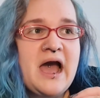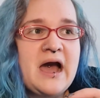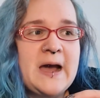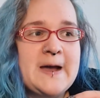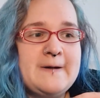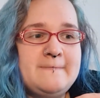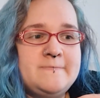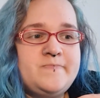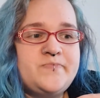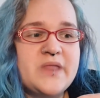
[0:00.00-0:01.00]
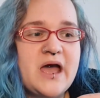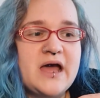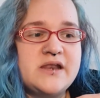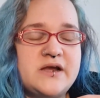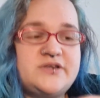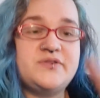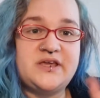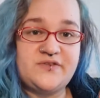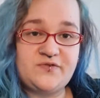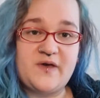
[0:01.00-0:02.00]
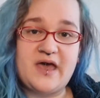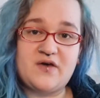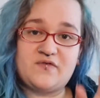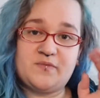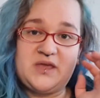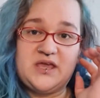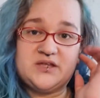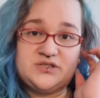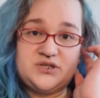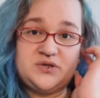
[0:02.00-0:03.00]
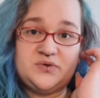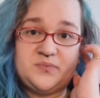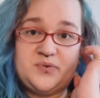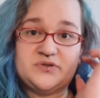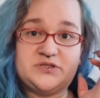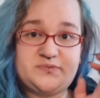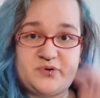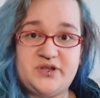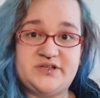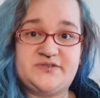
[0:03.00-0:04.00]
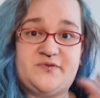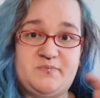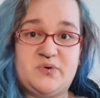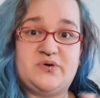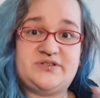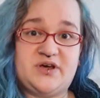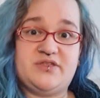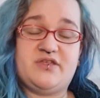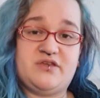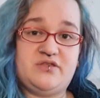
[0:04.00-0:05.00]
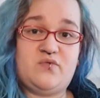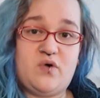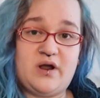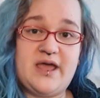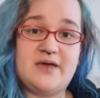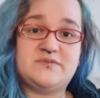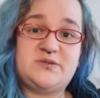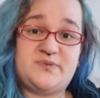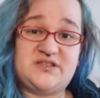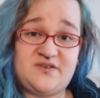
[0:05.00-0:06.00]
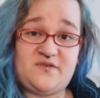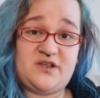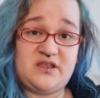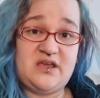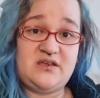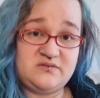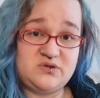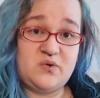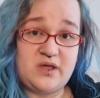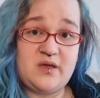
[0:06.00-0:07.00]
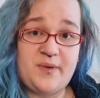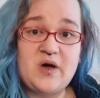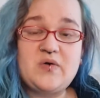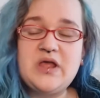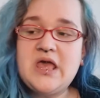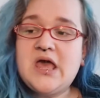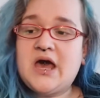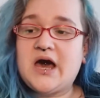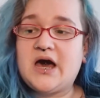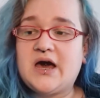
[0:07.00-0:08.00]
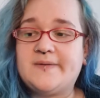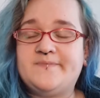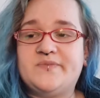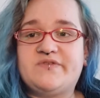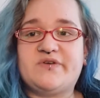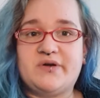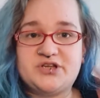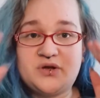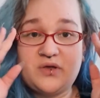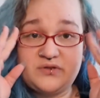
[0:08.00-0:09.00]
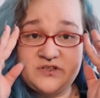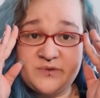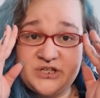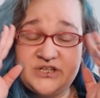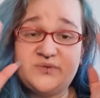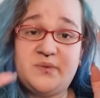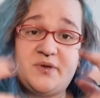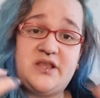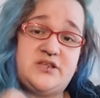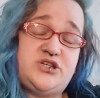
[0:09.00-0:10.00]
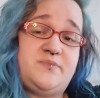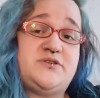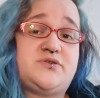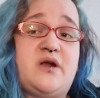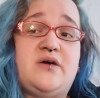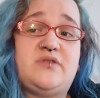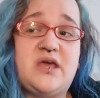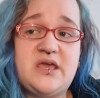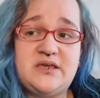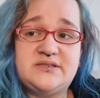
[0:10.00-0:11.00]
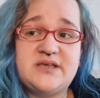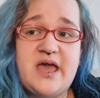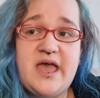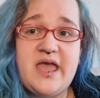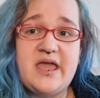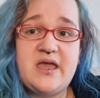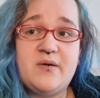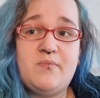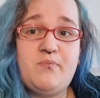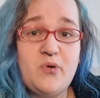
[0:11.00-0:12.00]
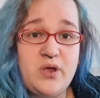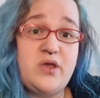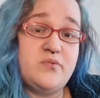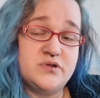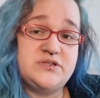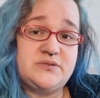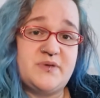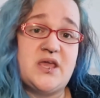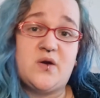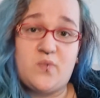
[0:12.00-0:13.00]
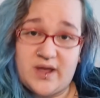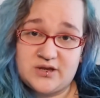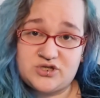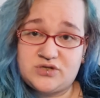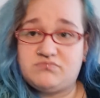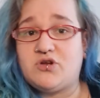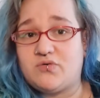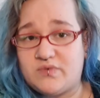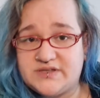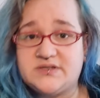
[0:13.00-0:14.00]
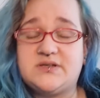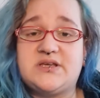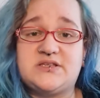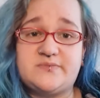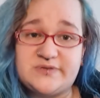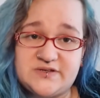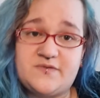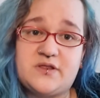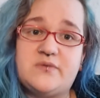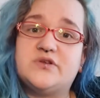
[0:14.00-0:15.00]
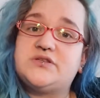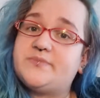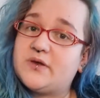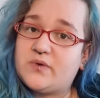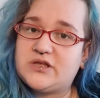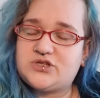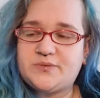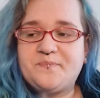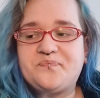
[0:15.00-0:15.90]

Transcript: And I don't think it's fair for me to put spoilers for books other than the one I am specifically talking about, so I shan't go too much into it. But in The Shepherd's Crown, there is a boy who wants to be a witch, not a wizard, he specifically wants to be a witch.